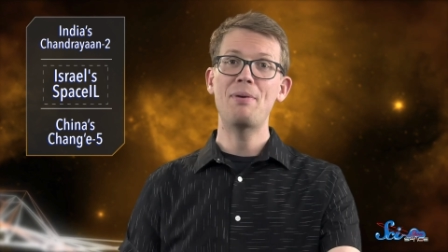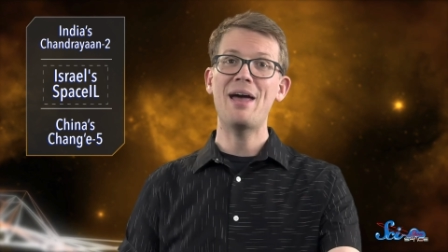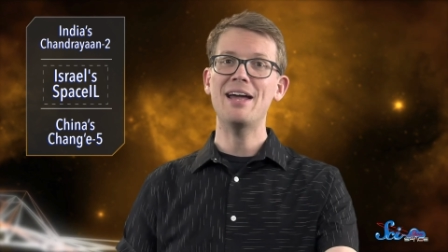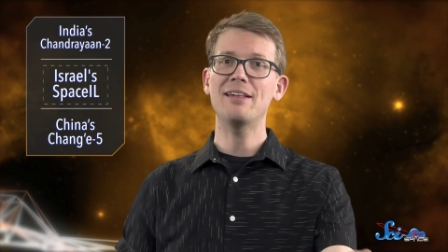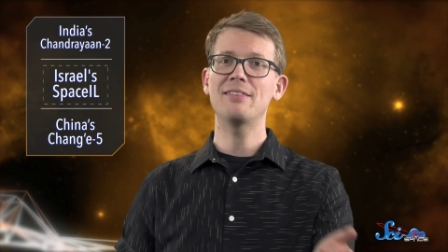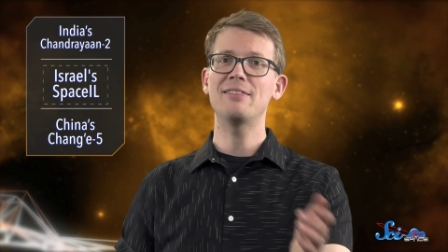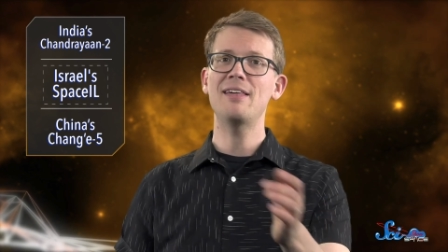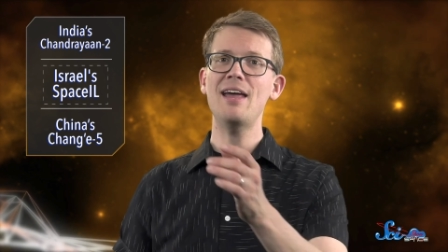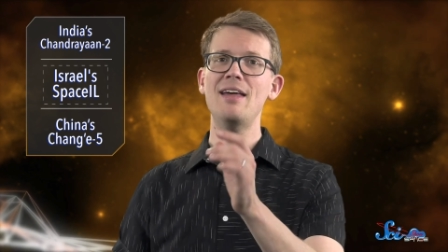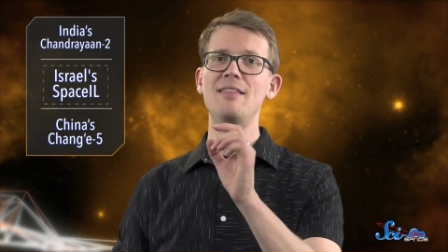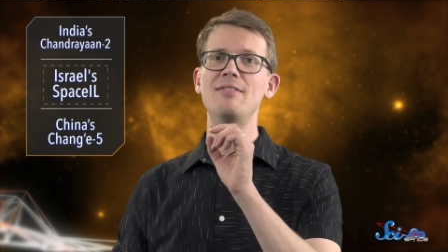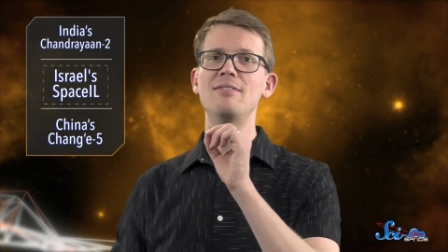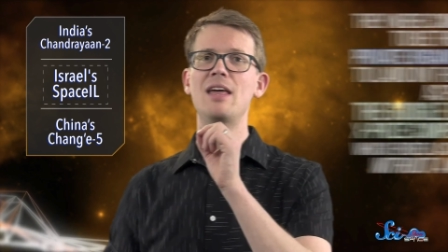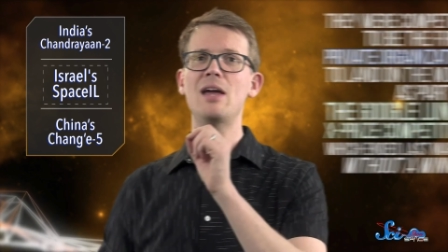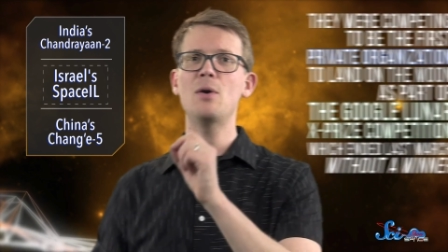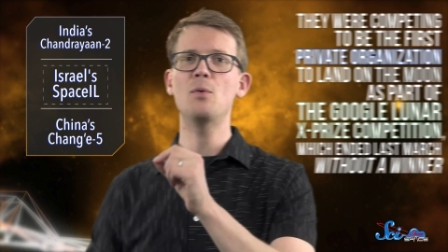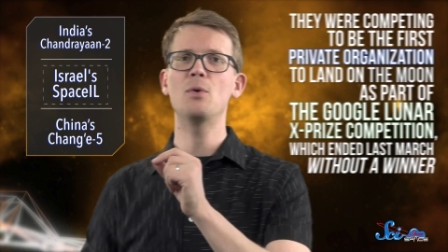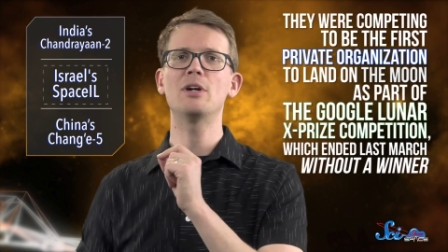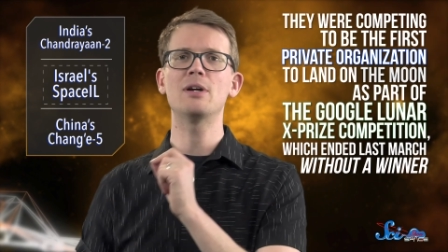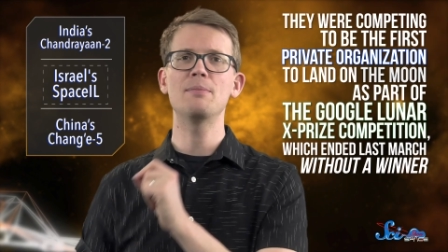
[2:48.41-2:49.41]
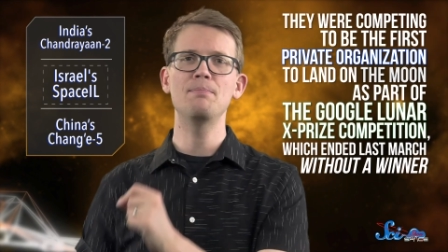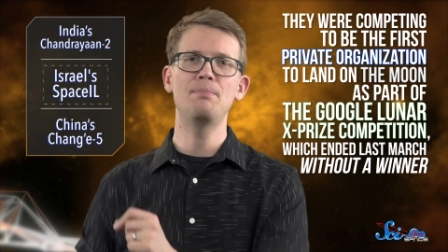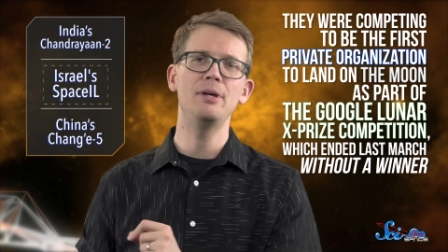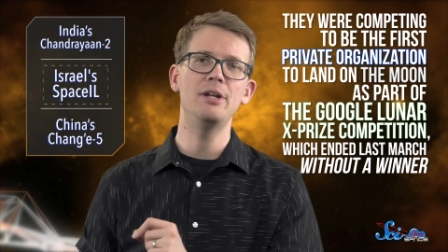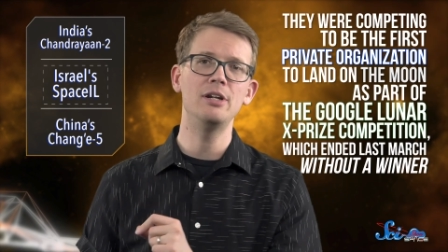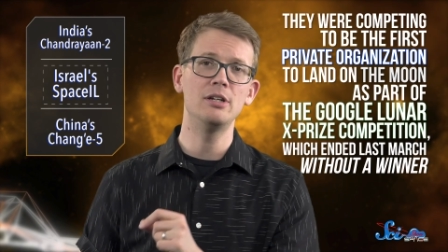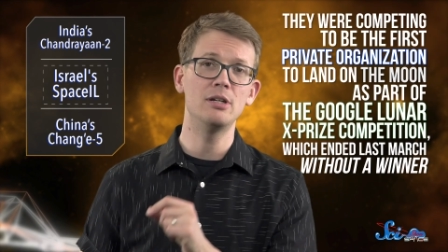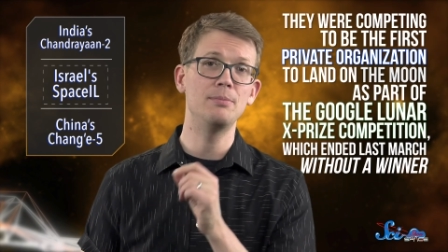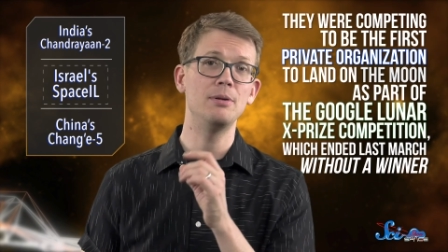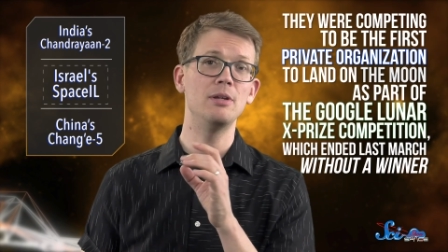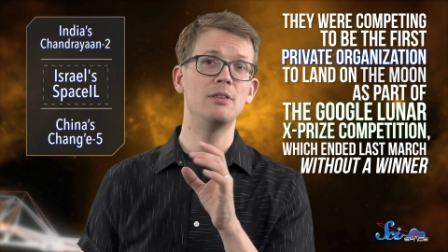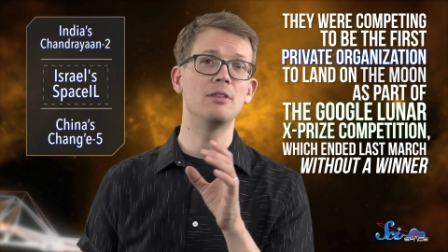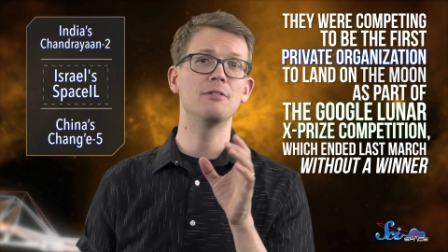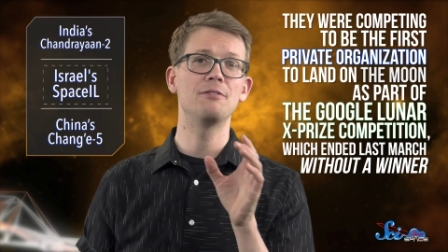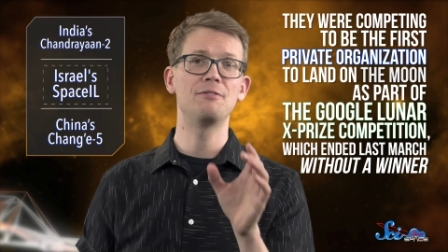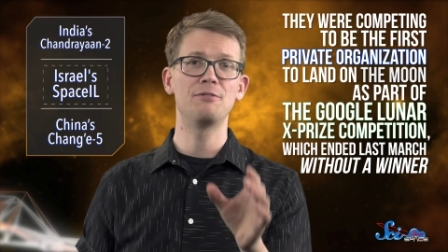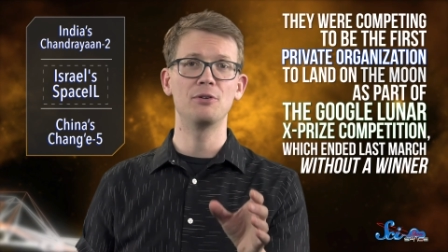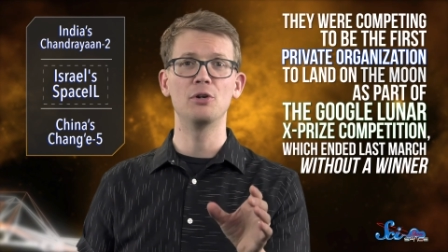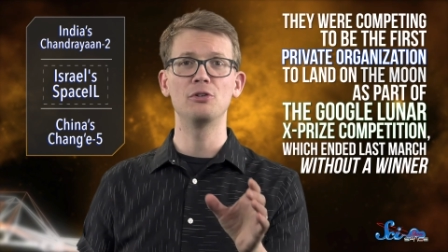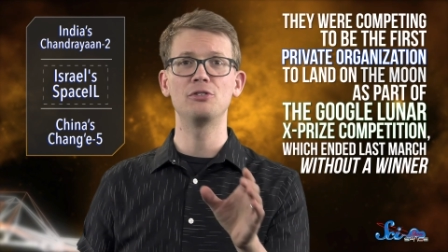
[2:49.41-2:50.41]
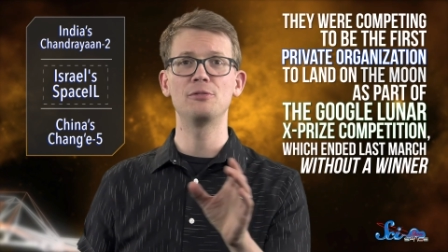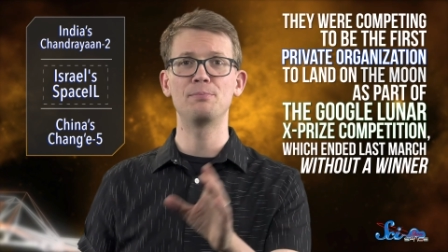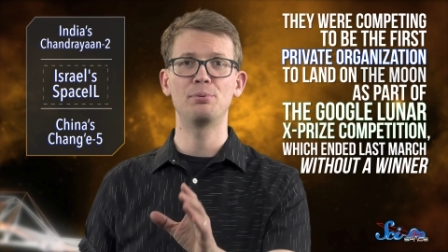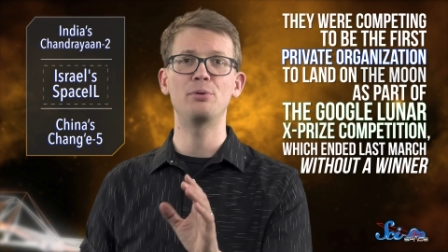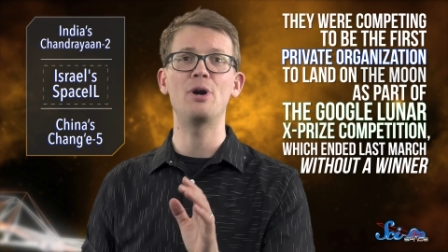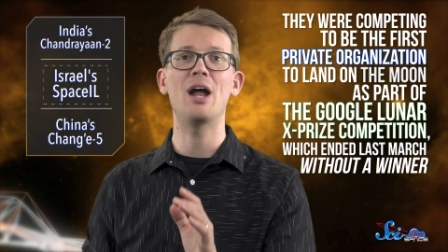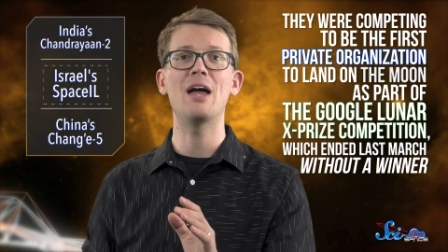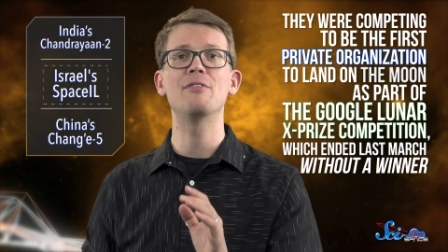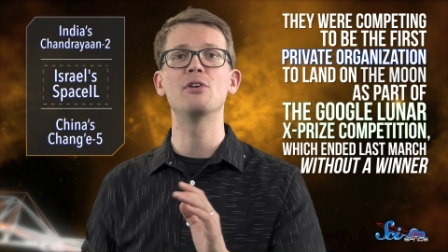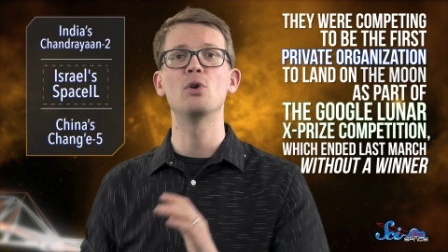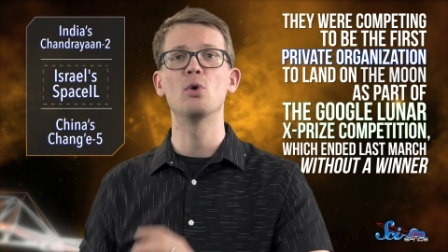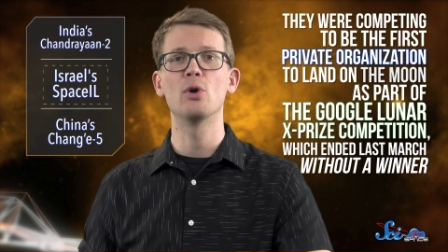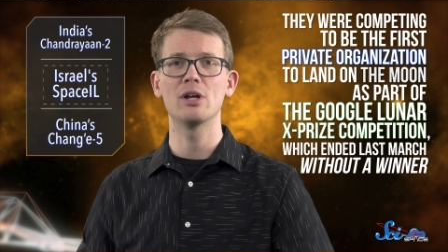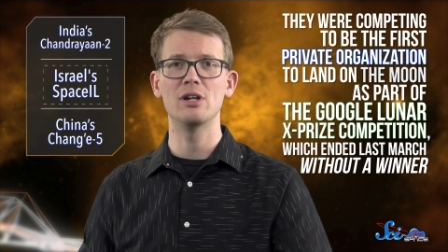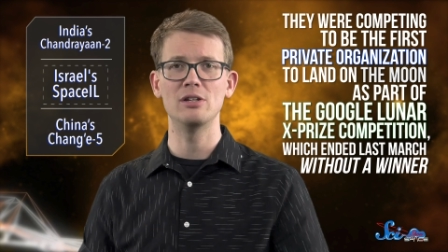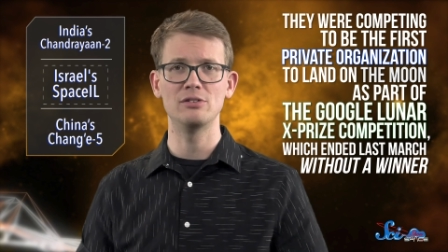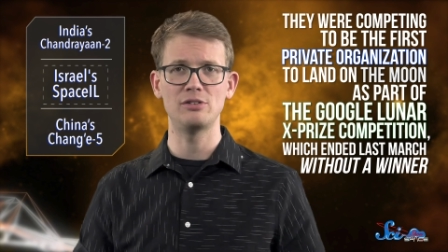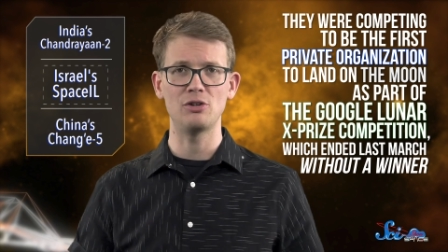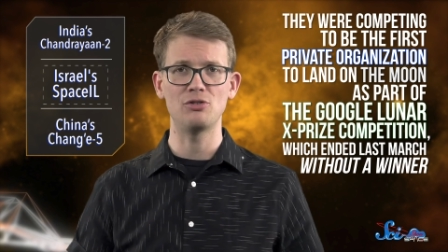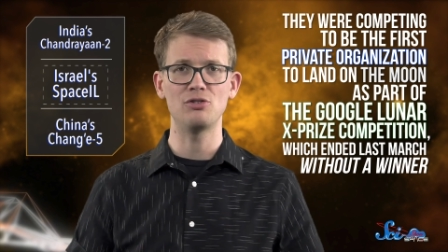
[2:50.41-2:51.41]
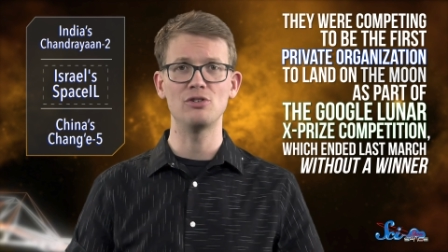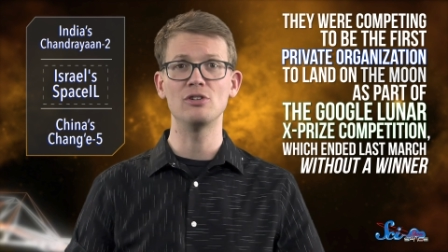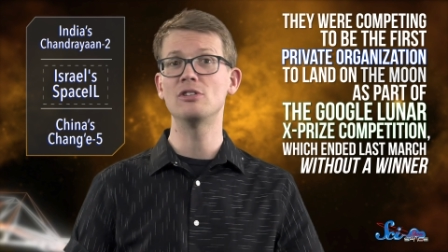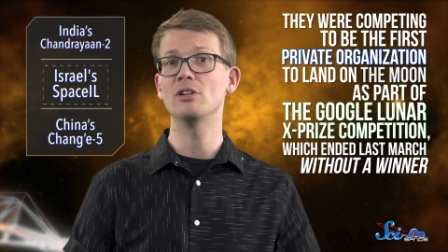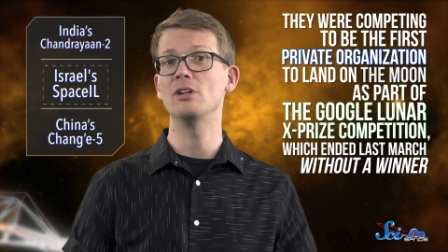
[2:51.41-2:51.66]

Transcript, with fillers: Back then, they were competing to be the first private organization